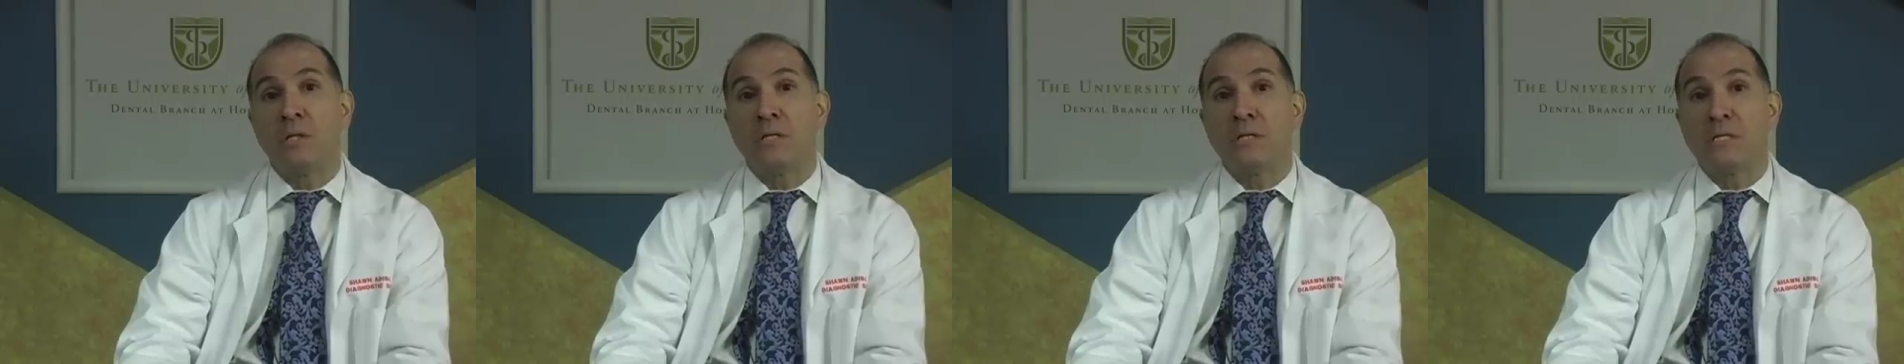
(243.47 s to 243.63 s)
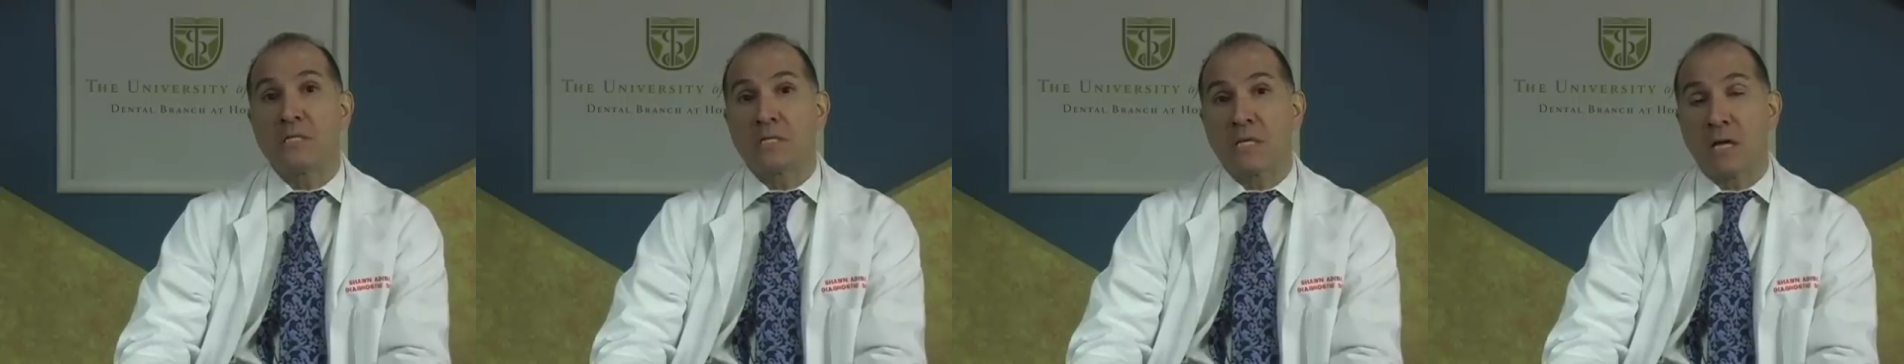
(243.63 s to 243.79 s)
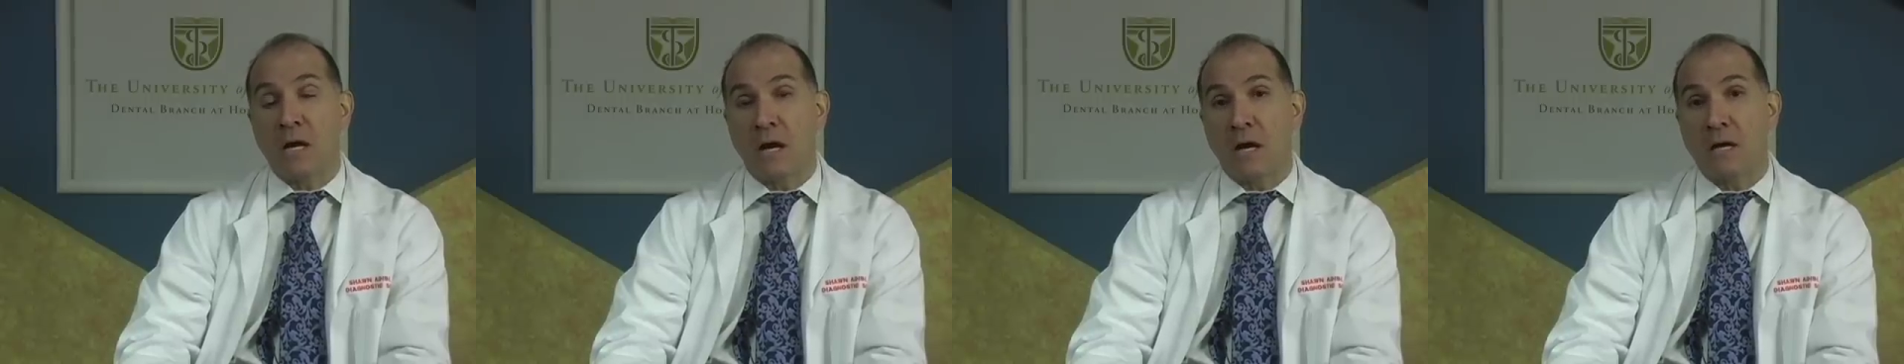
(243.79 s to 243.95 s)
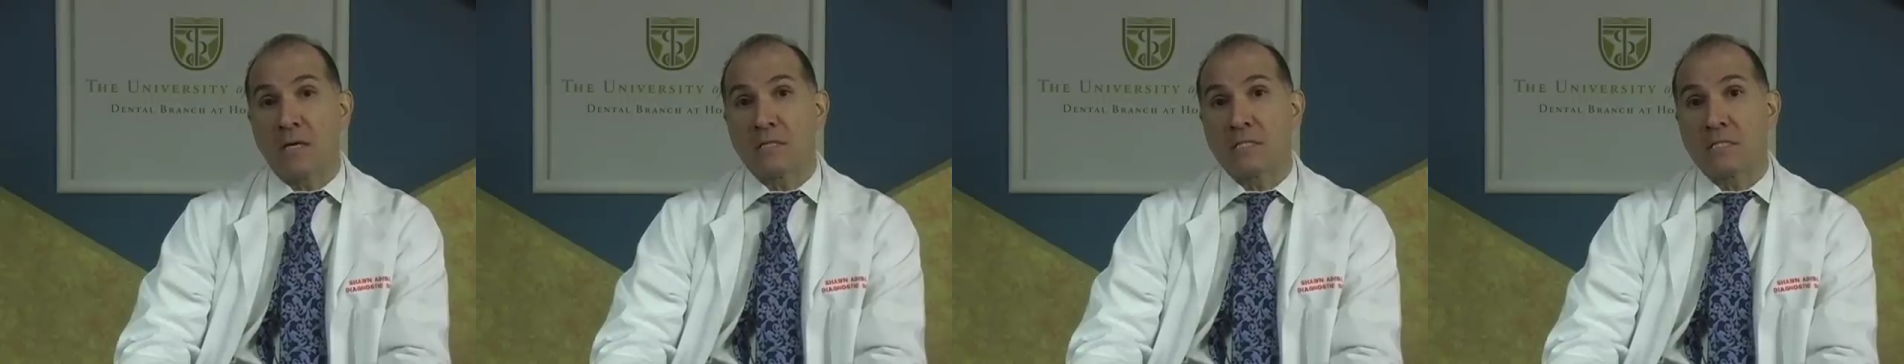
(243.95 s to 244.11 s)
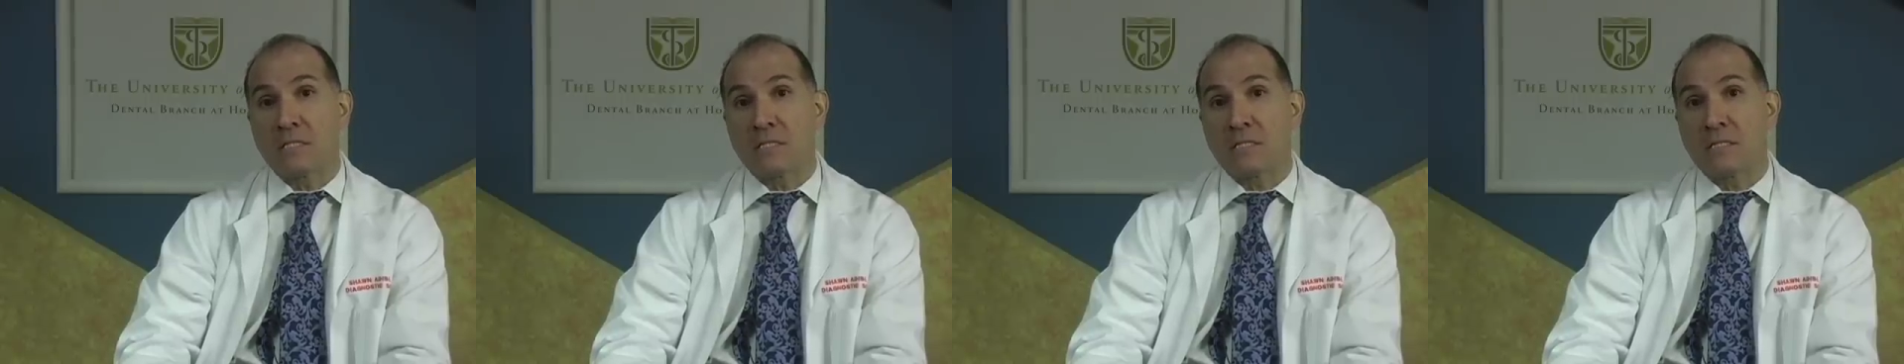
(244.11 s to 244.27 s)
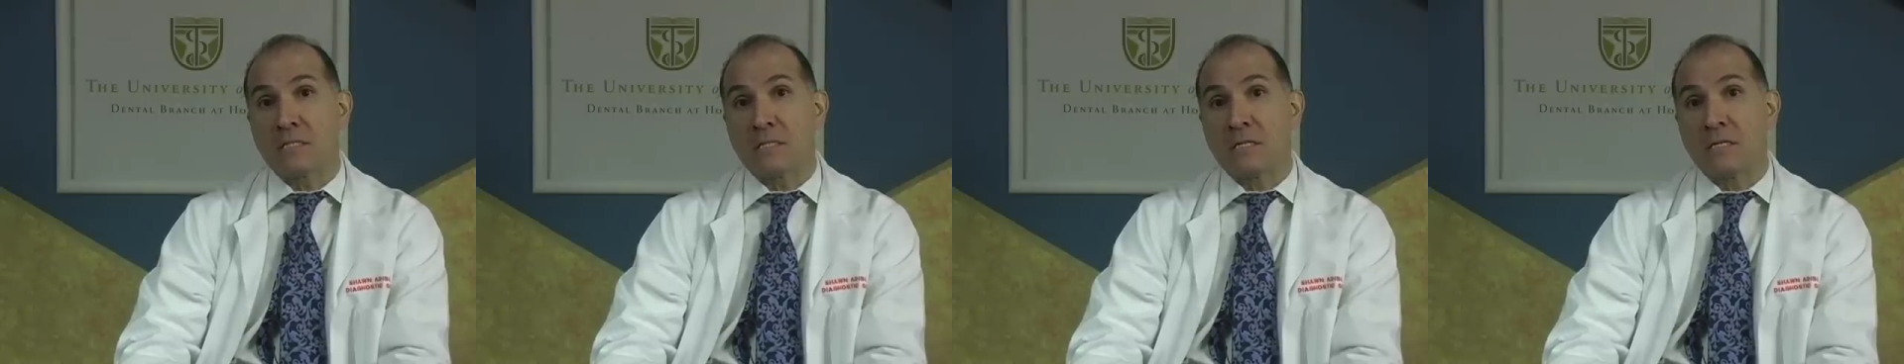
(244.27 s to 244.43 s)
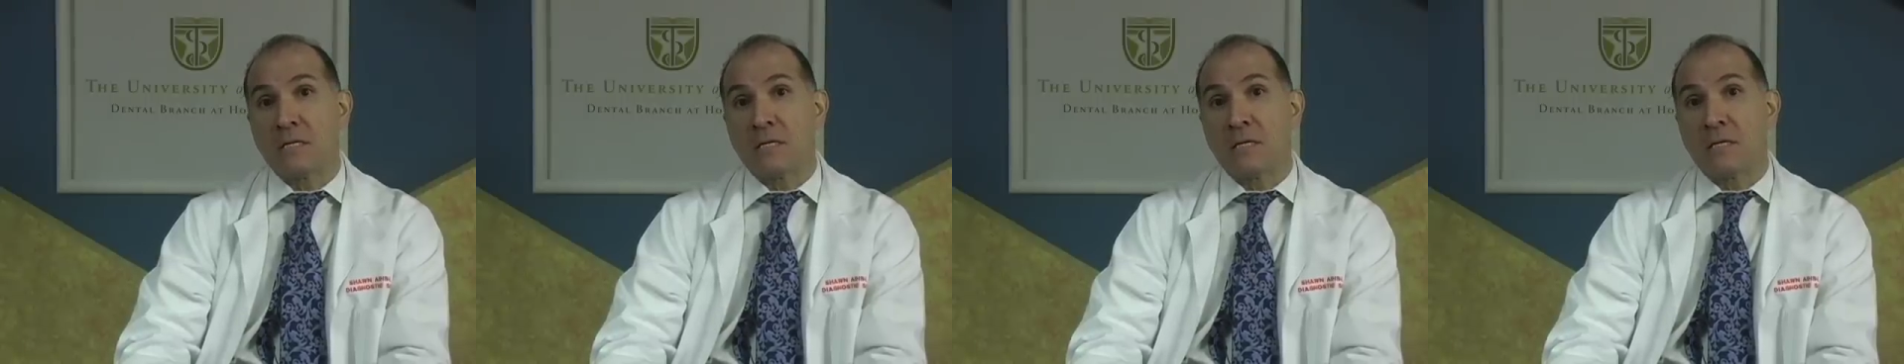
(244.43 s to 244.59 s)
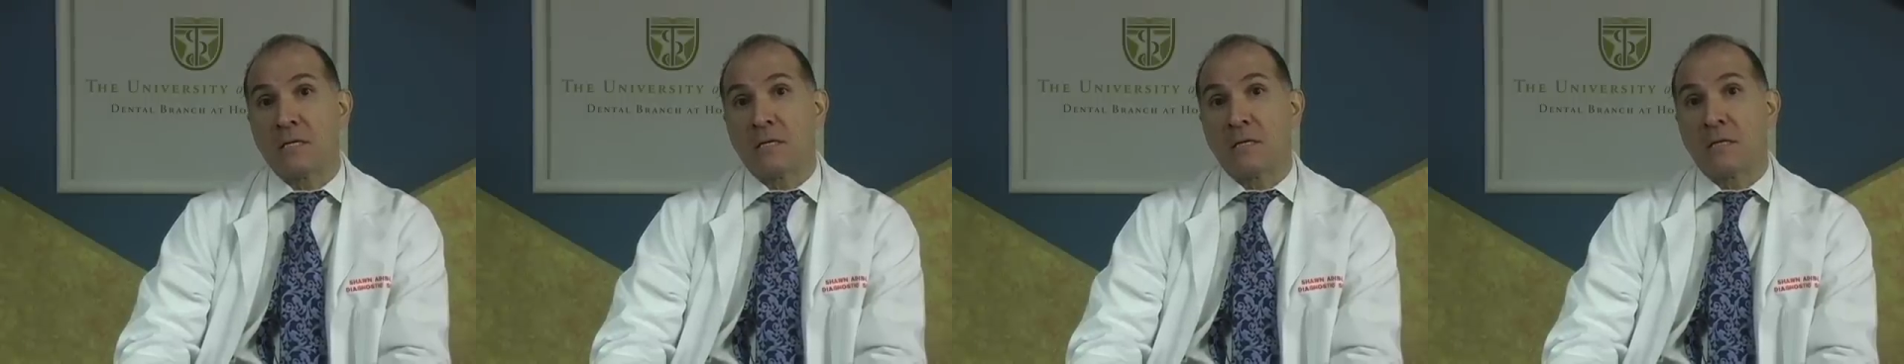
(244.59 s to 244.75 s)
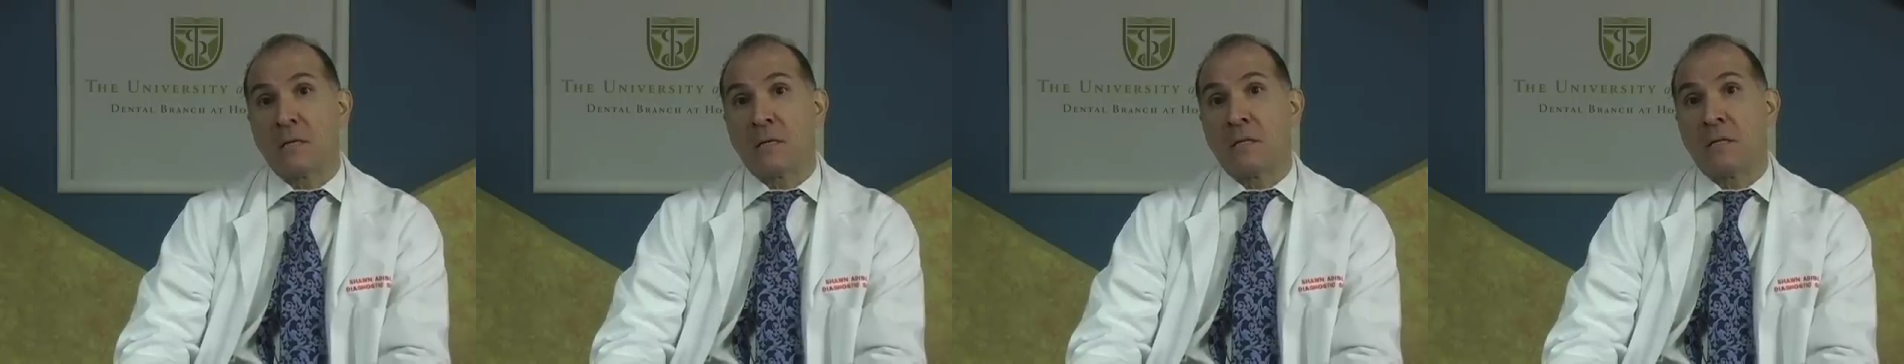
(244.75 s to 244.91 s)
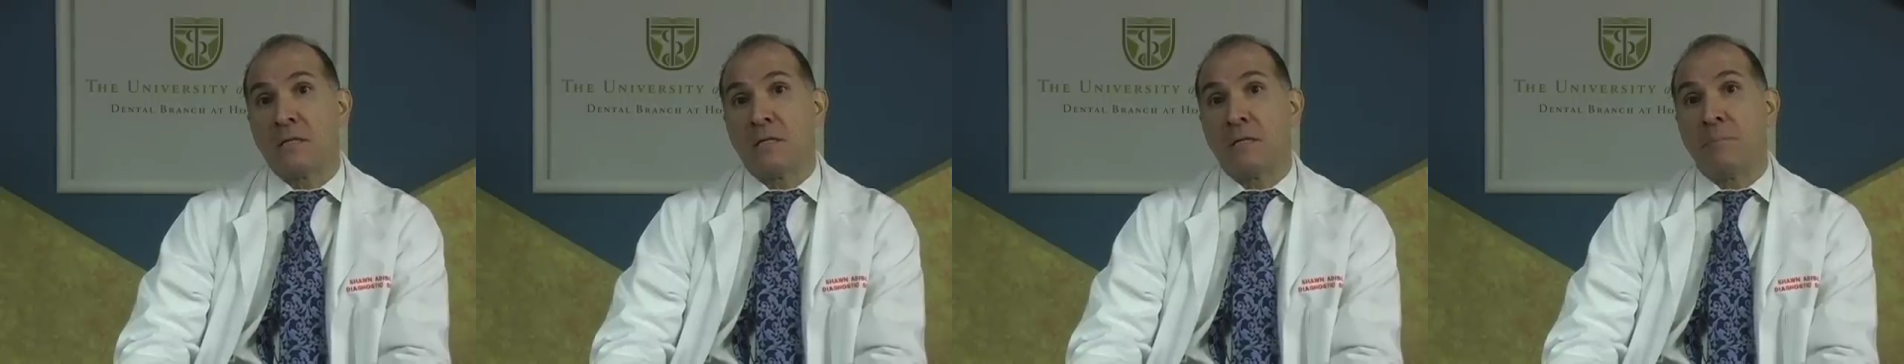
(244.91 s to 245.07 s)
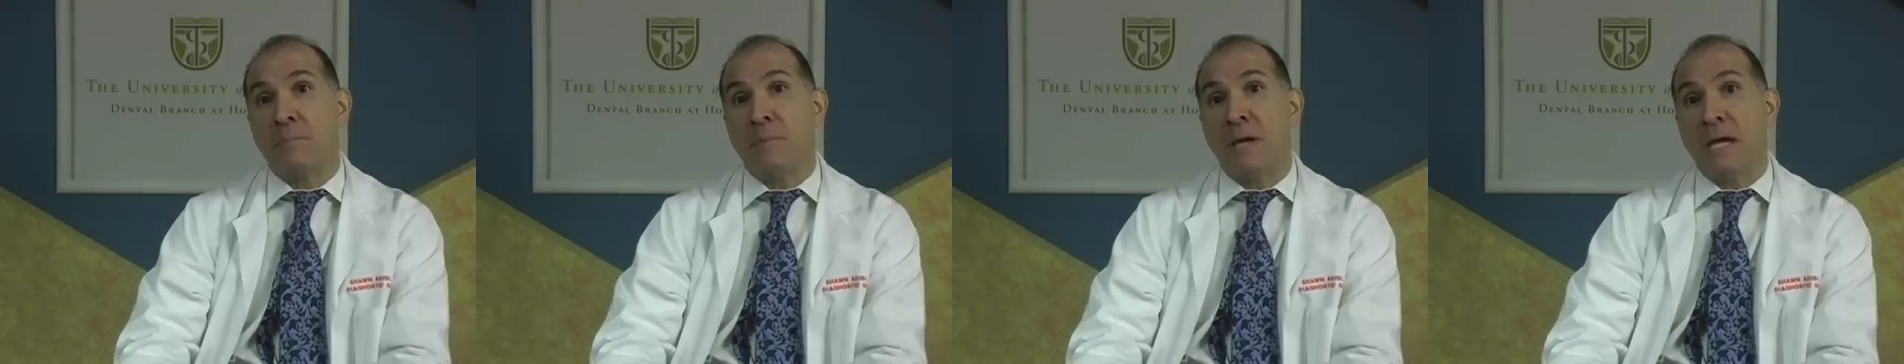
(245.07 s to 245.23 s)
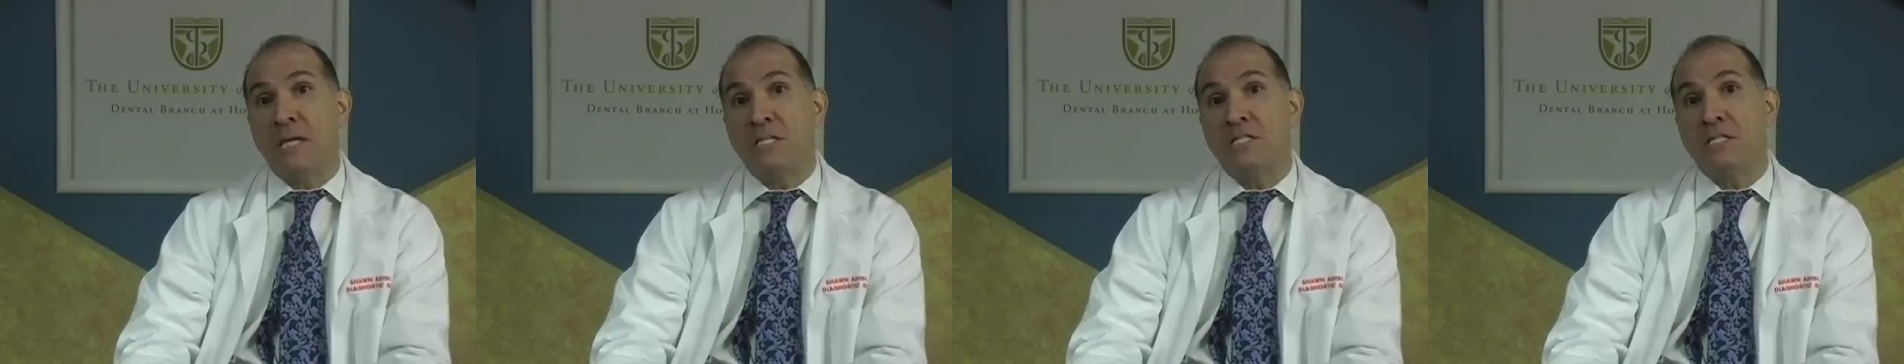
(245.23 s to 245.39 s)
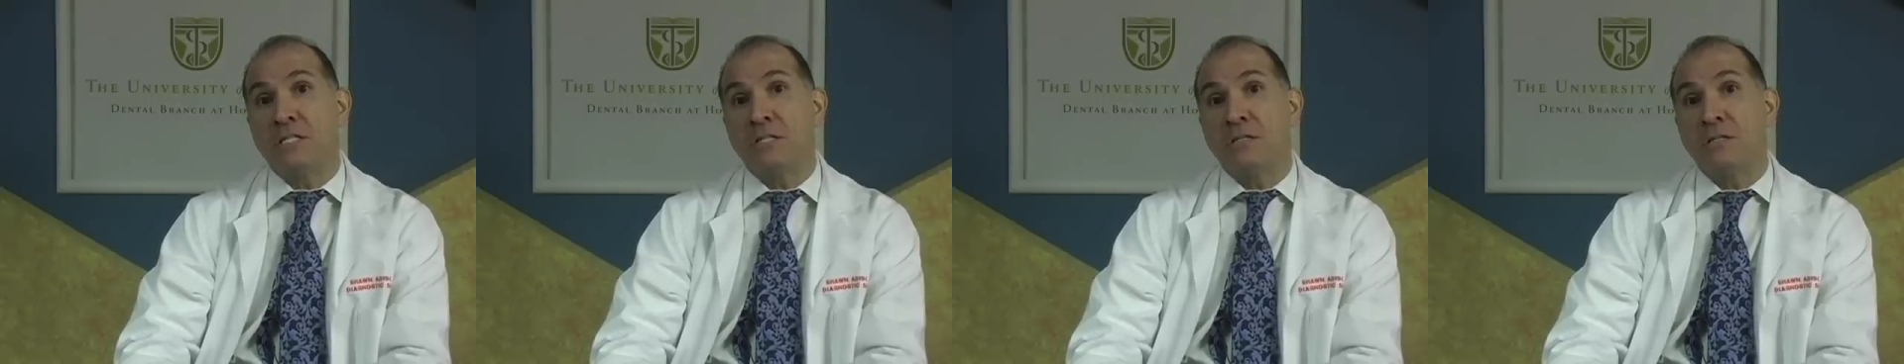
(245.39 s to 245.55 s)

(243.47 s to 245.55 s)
discussed, the patient